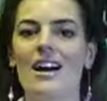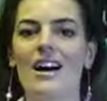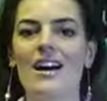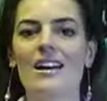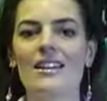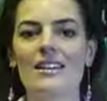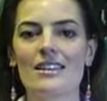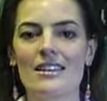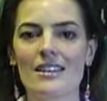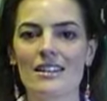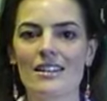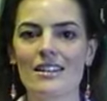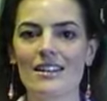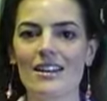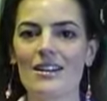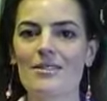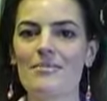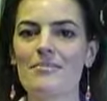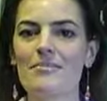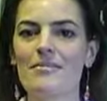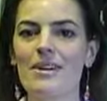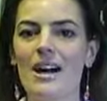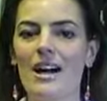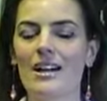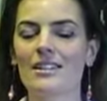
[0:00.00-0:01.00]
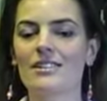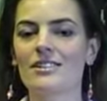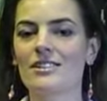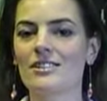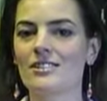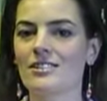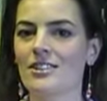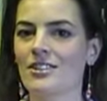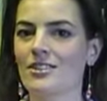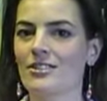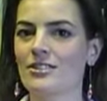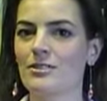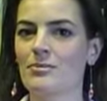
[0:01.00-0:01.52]
I think Marc
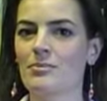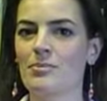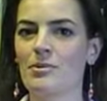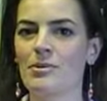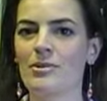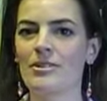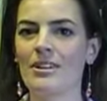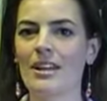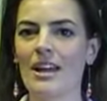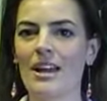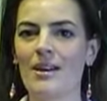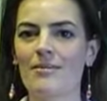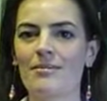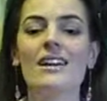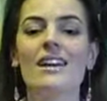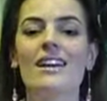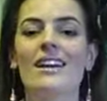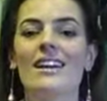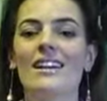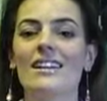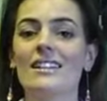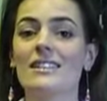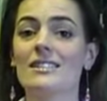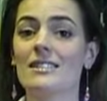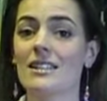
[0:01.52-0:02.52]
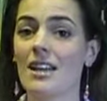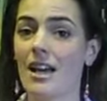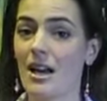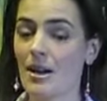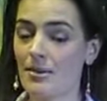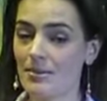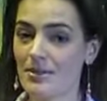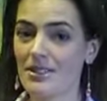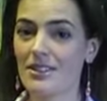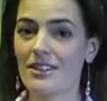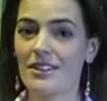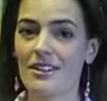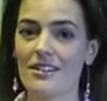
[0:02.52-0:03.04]
Dussault's bootcamp is
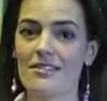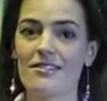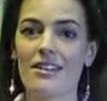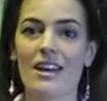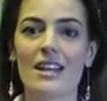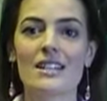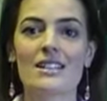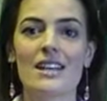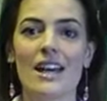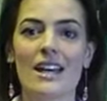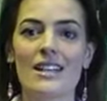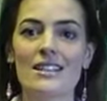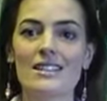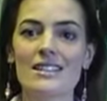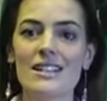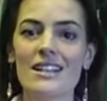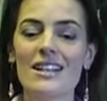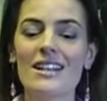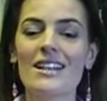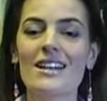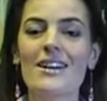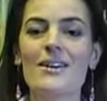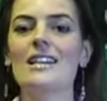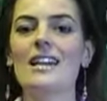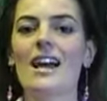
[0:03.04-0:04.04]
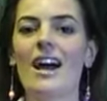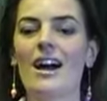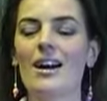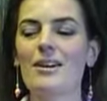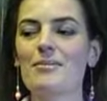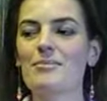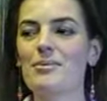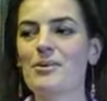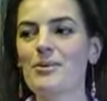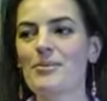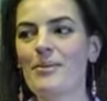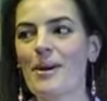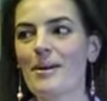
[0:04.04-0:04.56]
absolutely fantastic. I
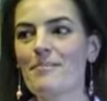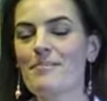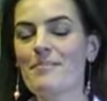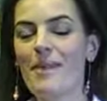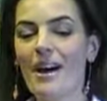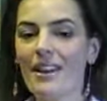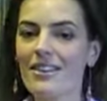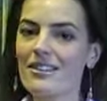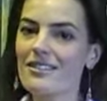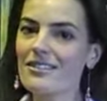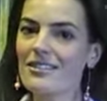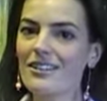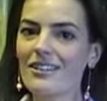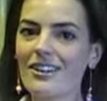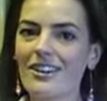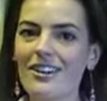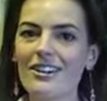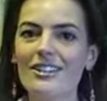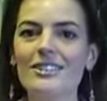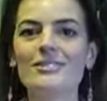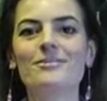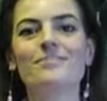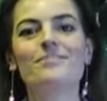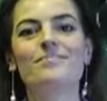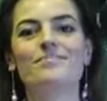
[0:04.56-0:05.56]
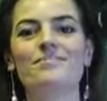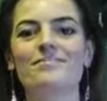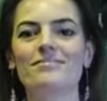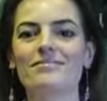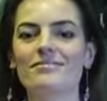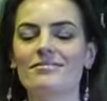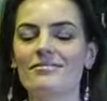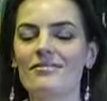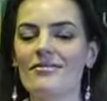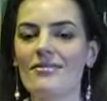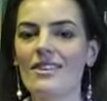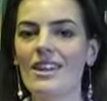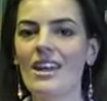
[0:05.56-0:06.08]
brought my mother along,
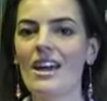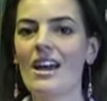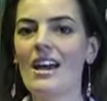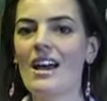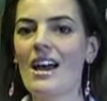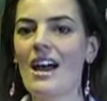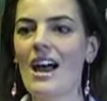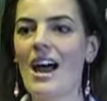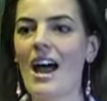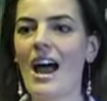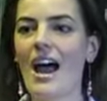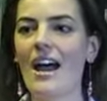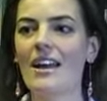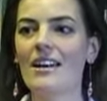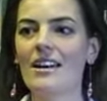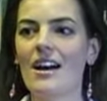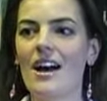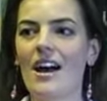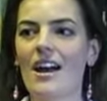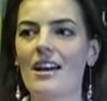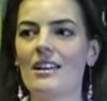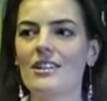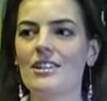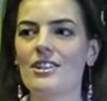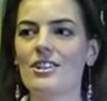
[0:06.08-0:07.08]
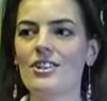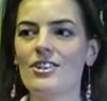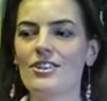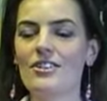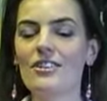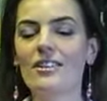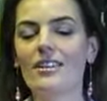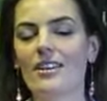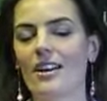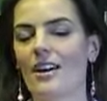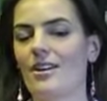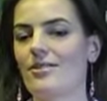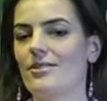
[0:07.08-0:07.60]
and I knew
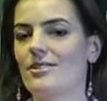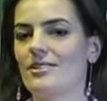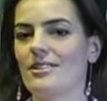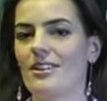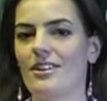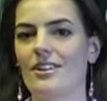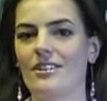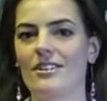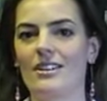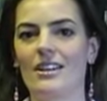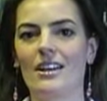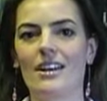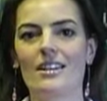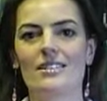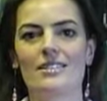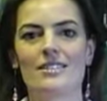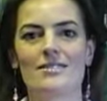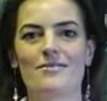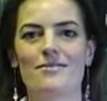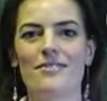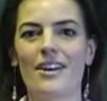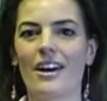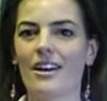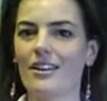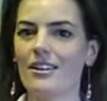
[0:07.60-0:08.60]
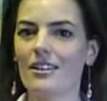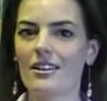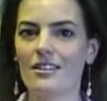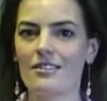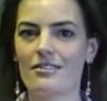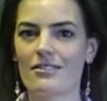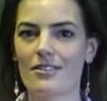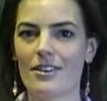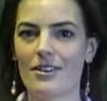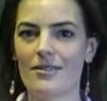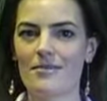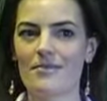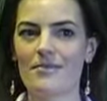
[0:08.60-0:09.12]
that I was going to get some value
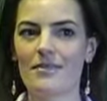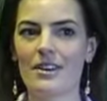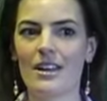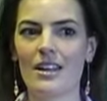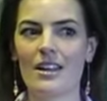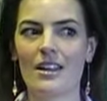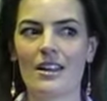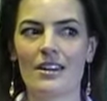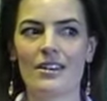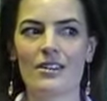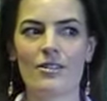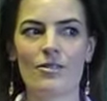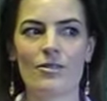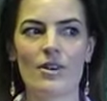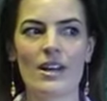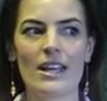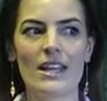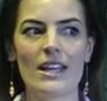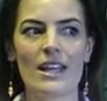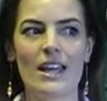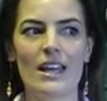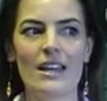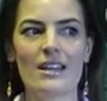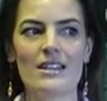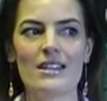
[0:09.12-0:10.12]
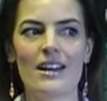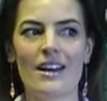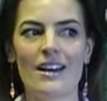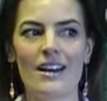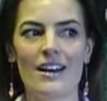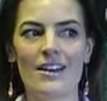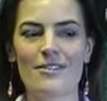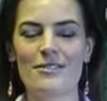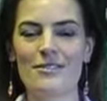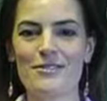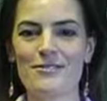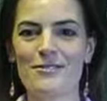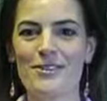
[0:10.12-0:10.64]
from the weekend. I
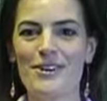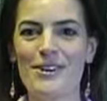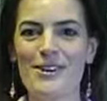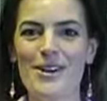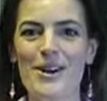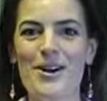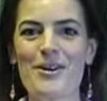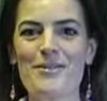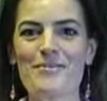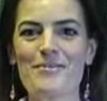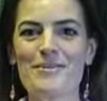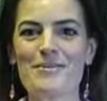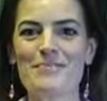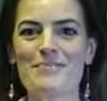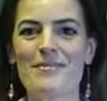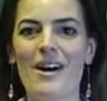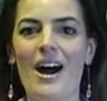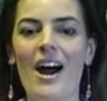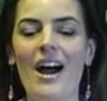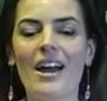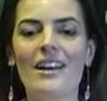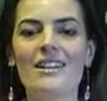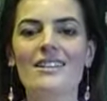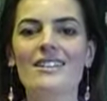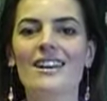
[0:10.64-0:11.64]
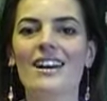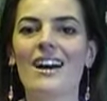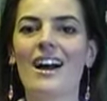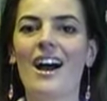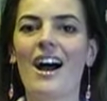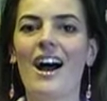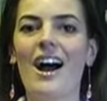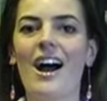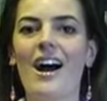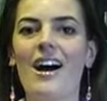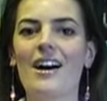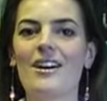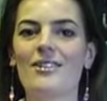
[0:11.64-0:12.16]
have a very open mind.
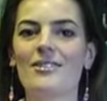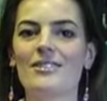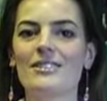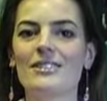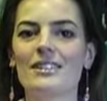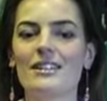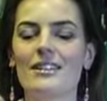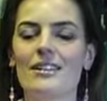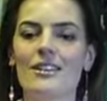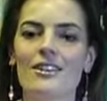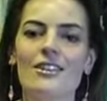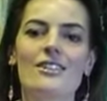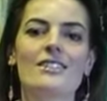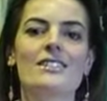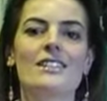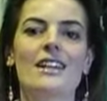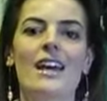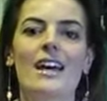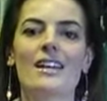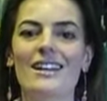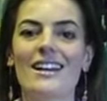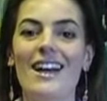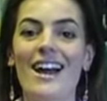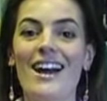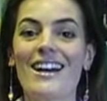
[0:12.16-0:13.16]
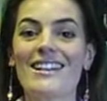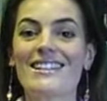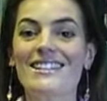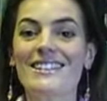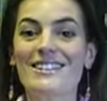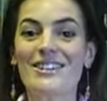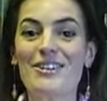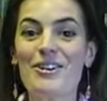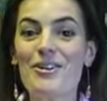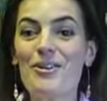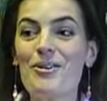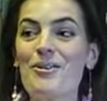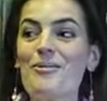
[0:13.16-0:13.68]
I was enthusiastic. I did
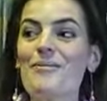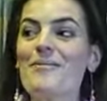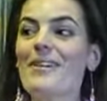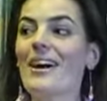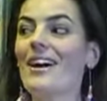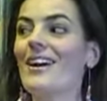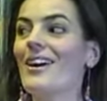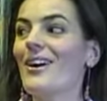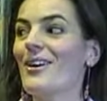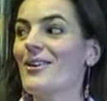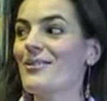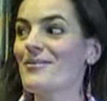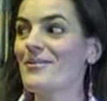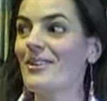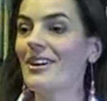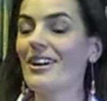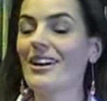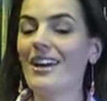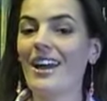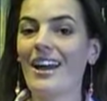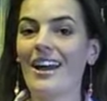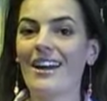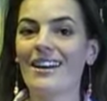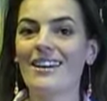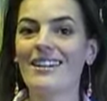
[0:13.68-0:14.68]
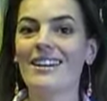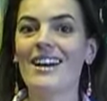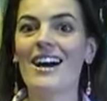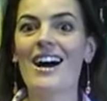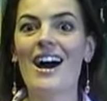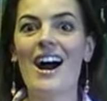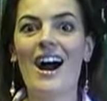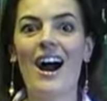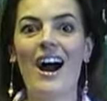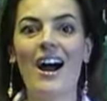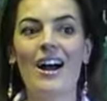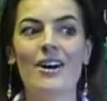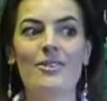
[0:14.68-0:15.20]
all my homework, and
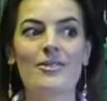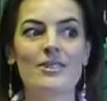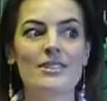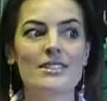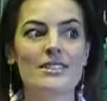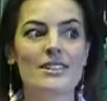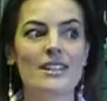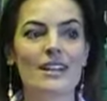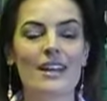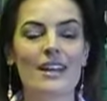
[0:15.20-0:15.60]
I was the